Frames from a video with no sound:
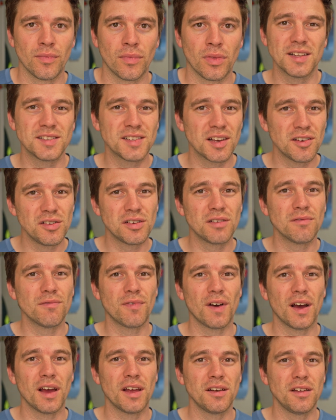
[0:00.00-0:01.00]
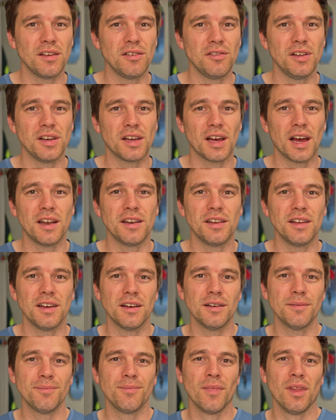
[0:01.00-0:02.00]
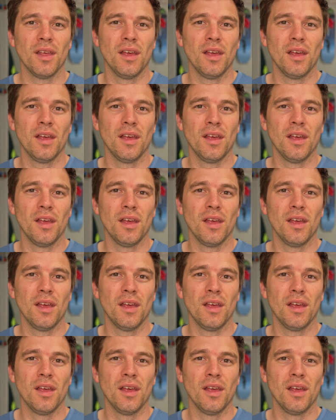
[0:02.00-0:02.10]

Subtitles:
That's how you can find a unique idea.